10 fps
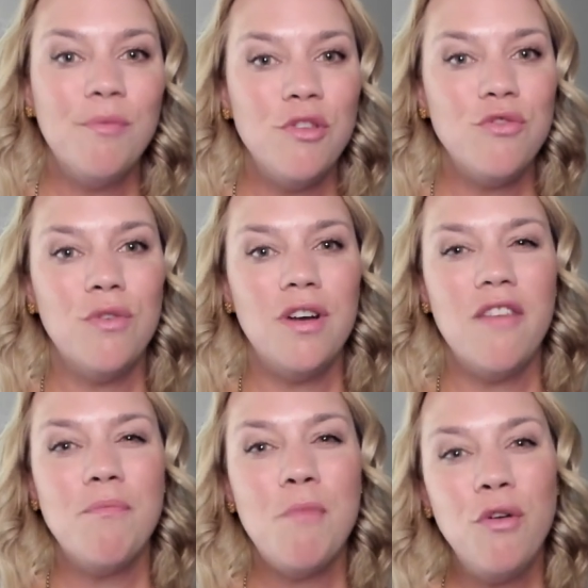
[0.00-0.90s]
majority
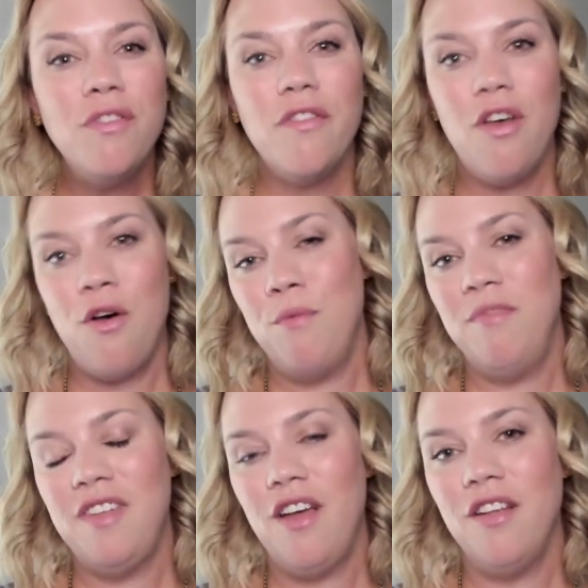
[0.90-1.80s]
of most of the homes
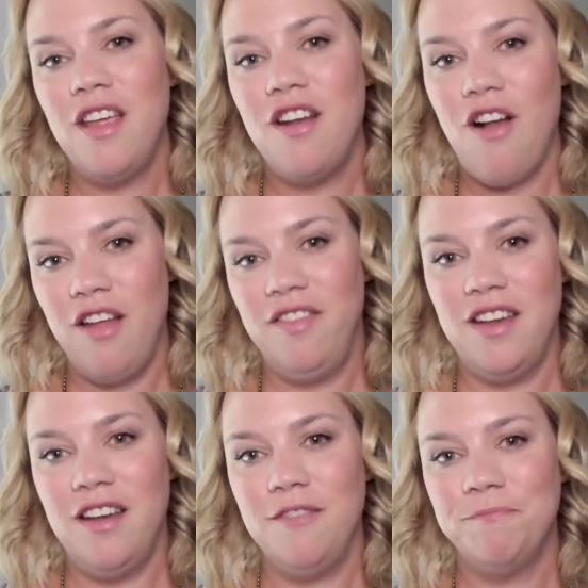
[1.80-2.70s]
sold in
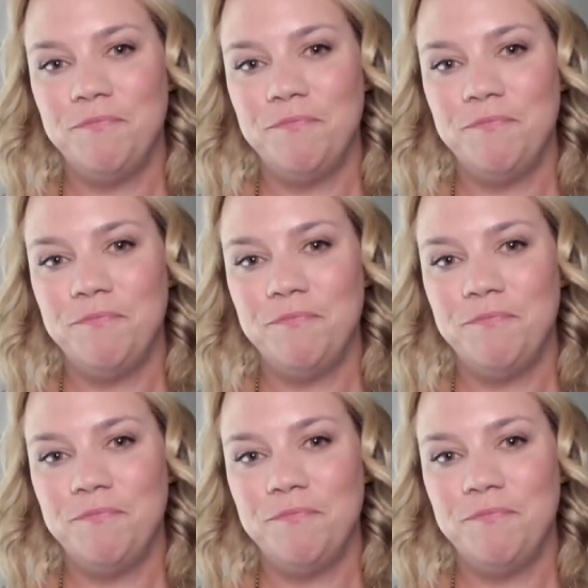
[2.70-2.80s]
Austin.